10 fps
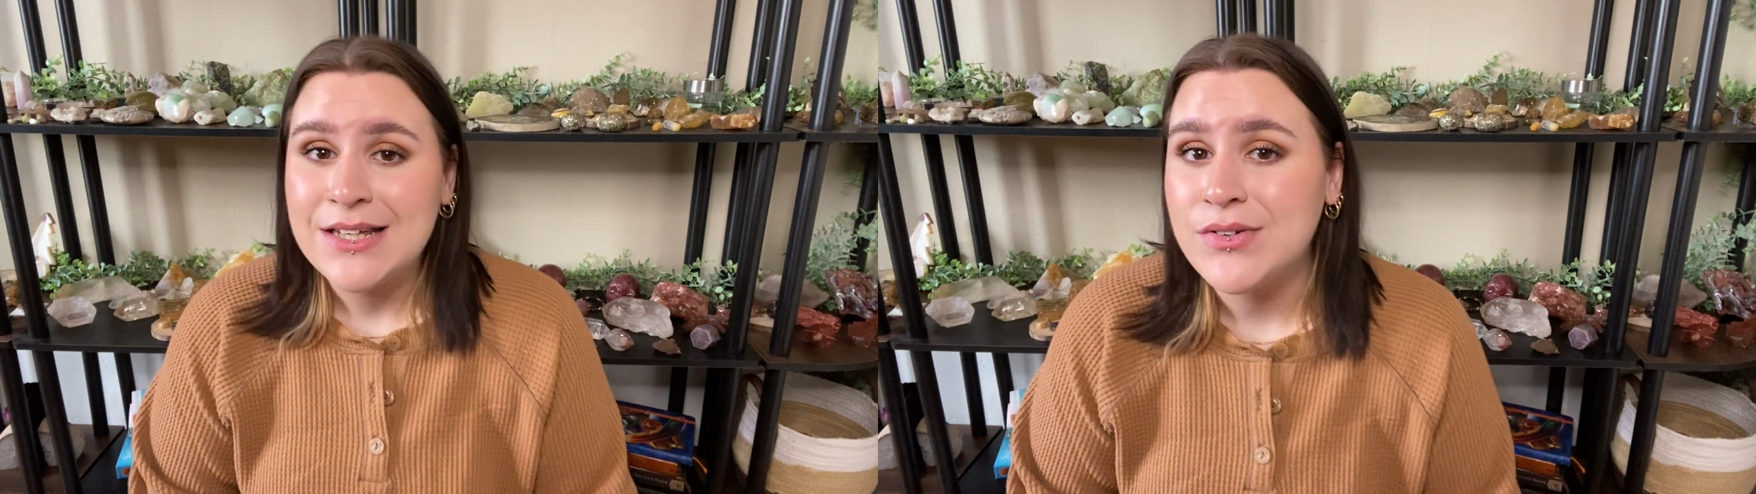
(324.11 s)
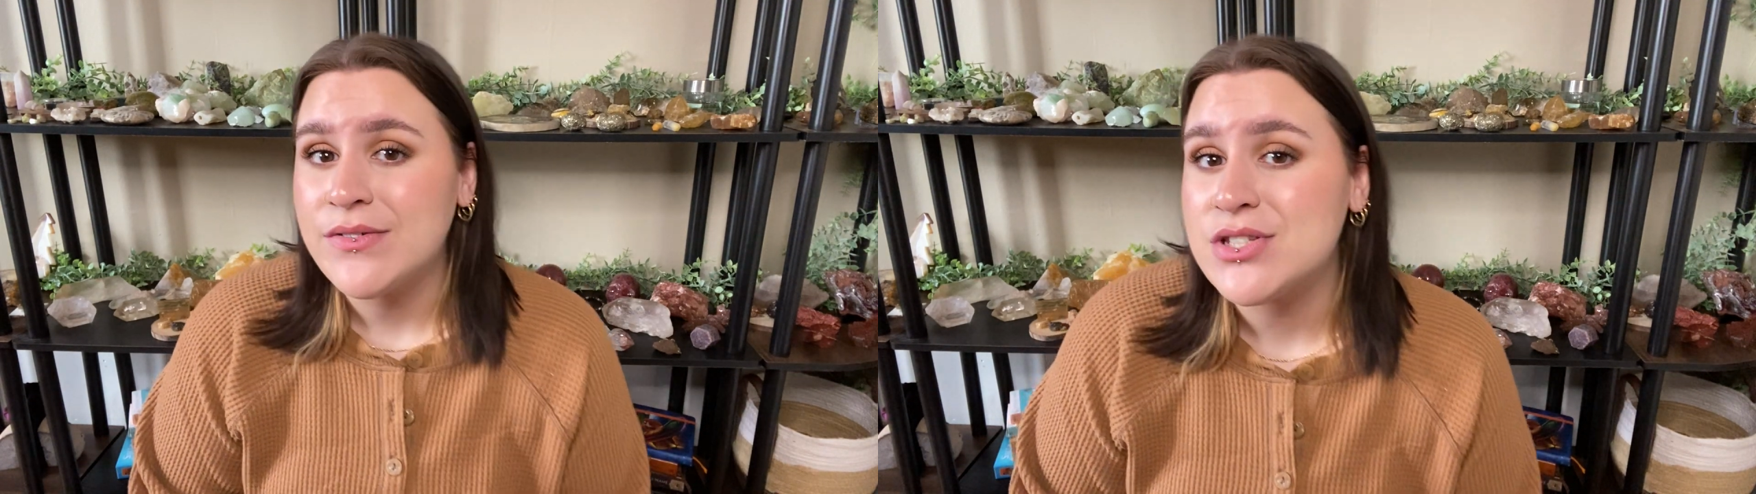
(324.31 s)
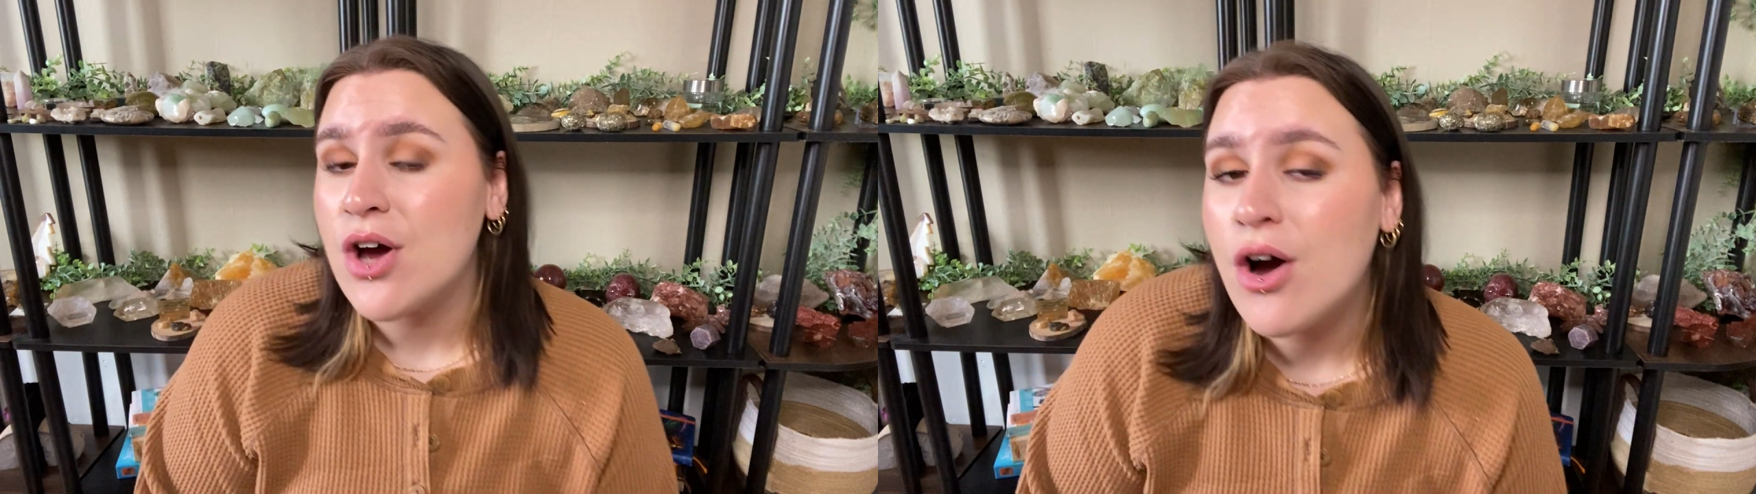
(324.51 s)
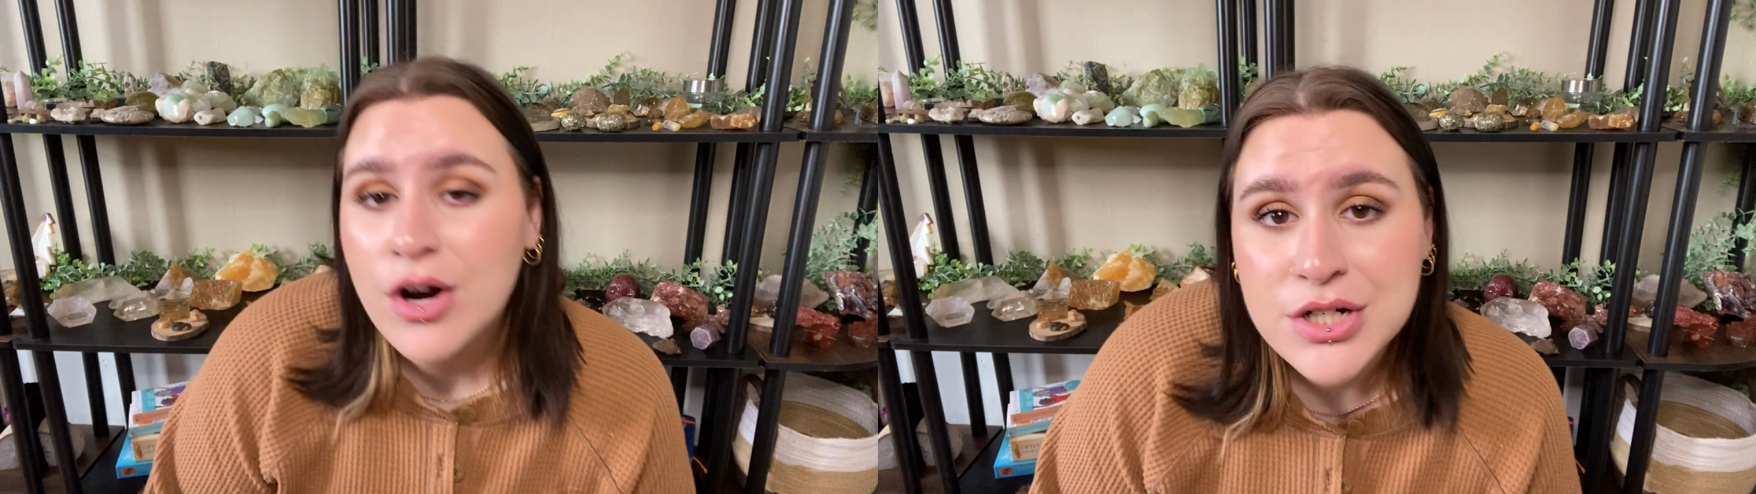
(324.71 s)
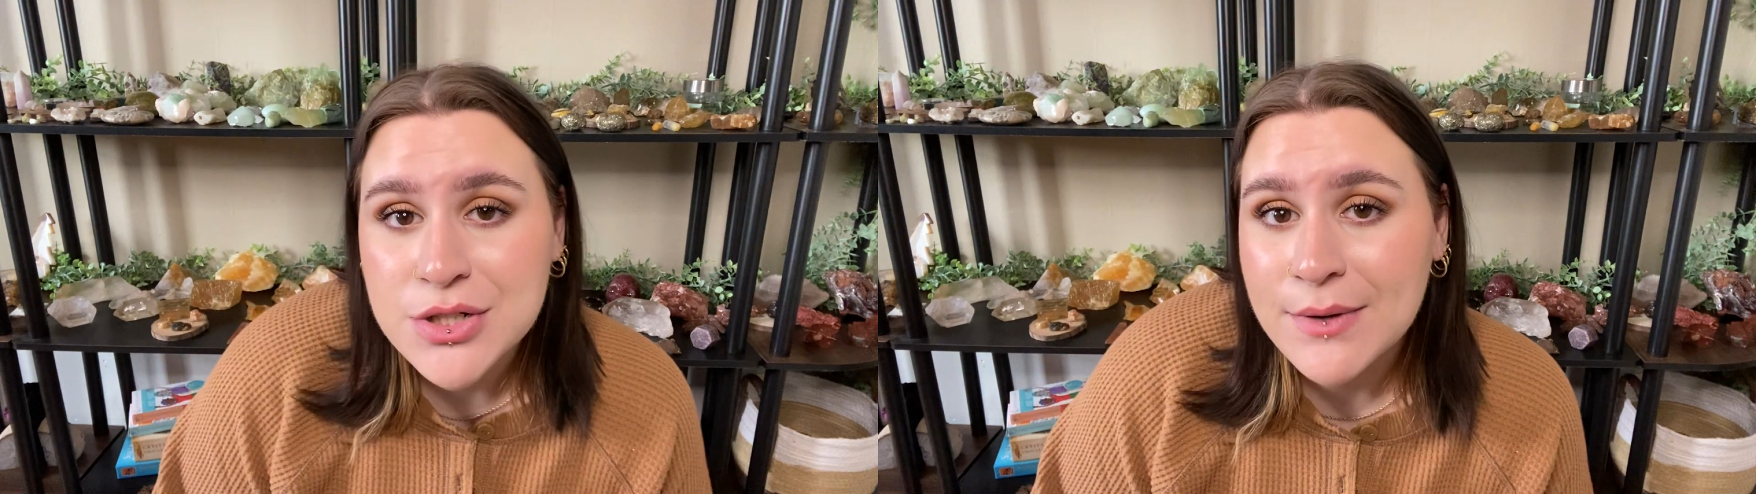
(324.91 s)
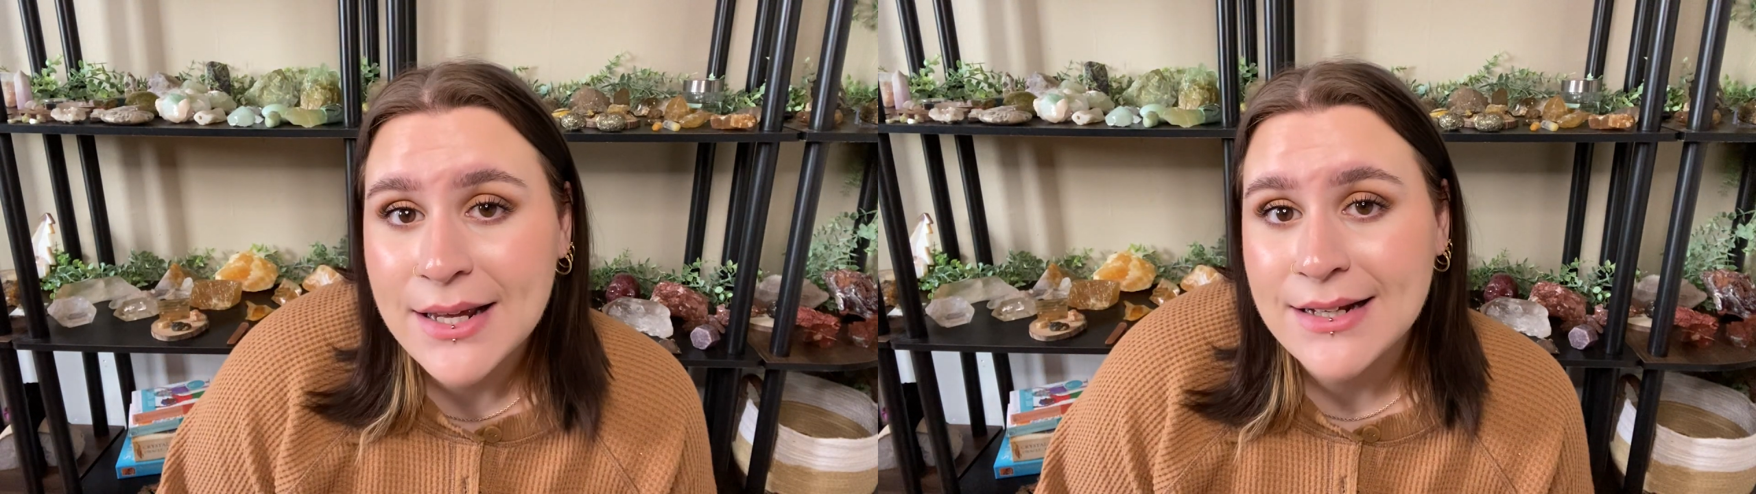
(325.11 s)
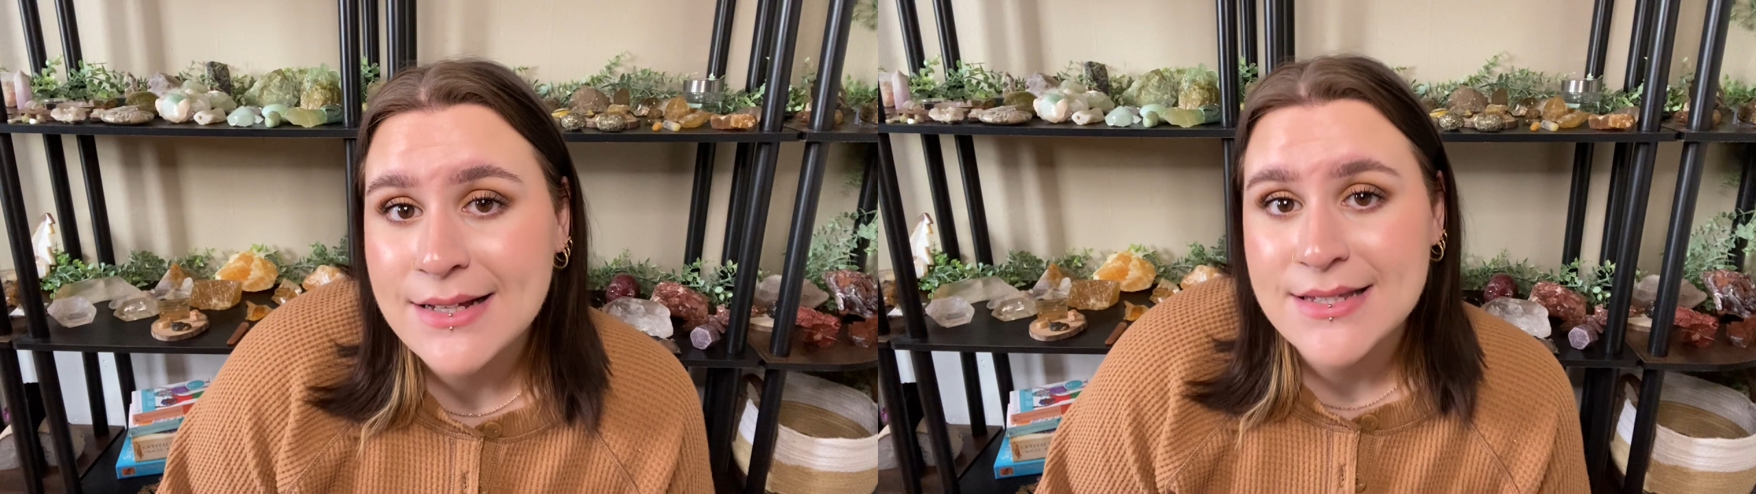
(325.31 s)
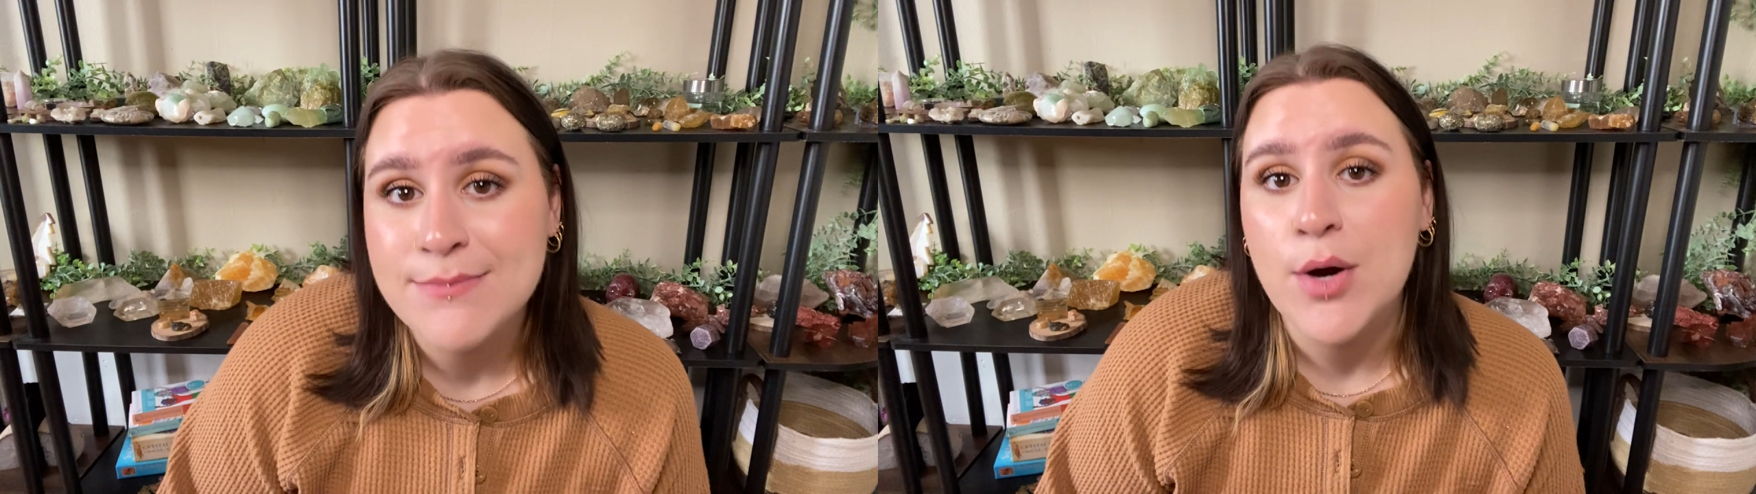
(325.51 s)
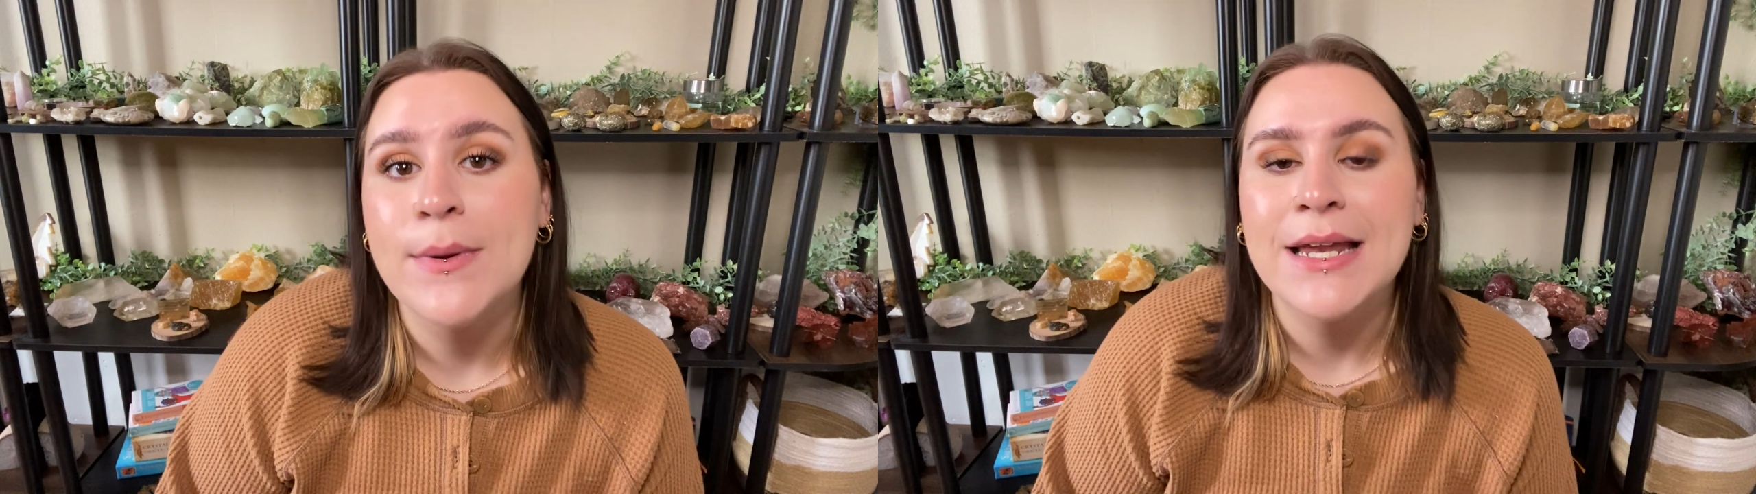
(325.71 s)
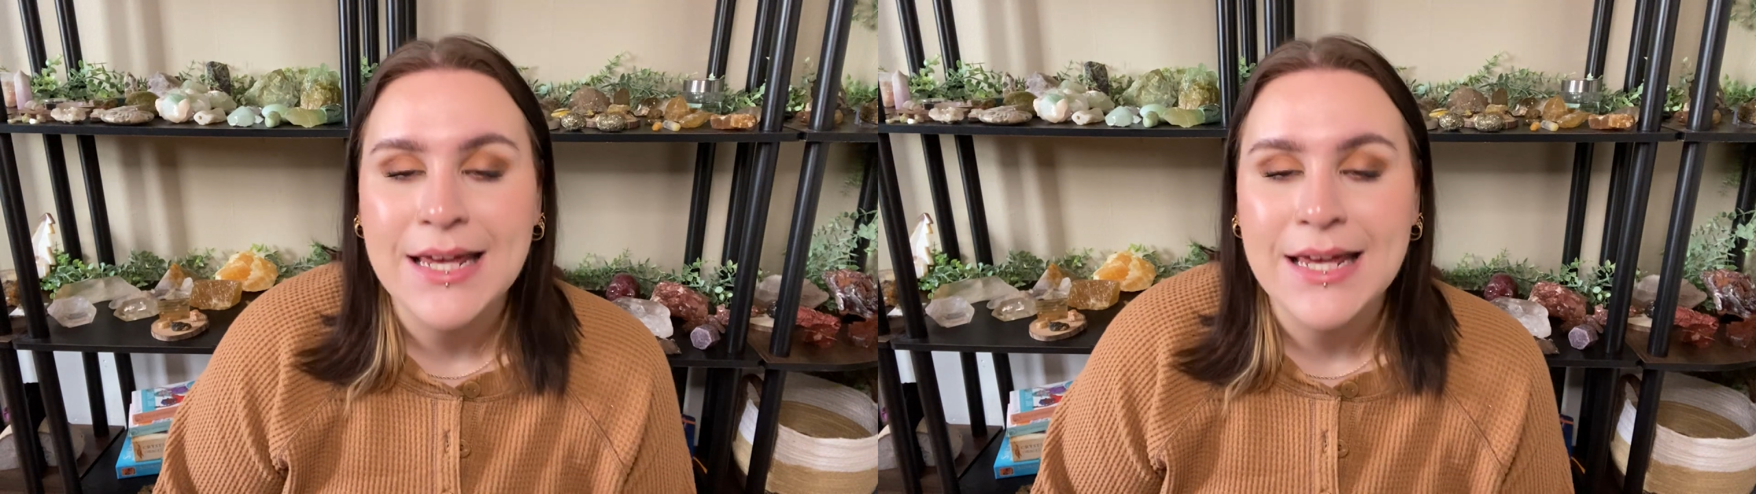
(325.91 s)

even if it's hard to recognize in the moment,